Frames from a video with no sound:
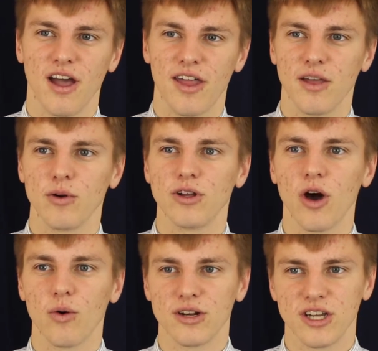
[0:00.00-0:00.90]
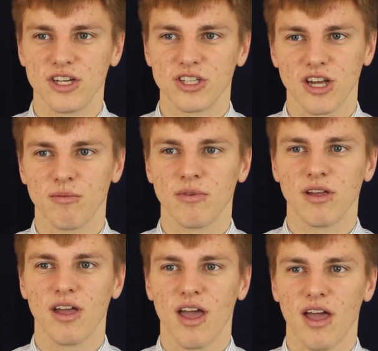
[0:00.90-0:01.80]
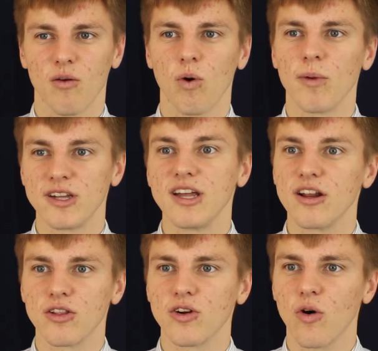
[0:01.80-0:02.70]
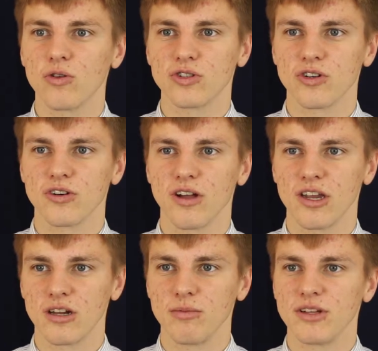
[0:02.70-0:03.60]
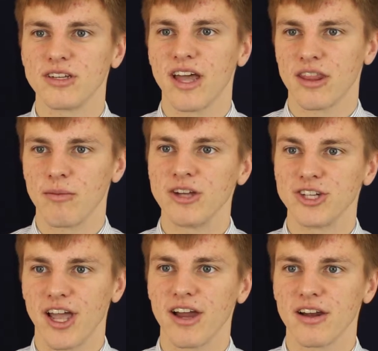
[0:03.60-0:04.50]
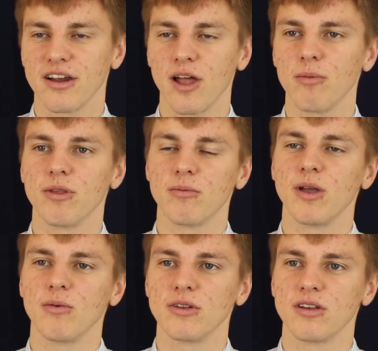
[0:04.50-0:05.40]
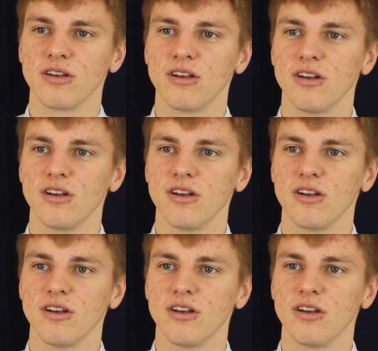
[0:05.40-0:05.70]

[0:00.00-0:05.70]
and they would go and teach them while maintaining their culture a little bit to get them educated and help them be able to,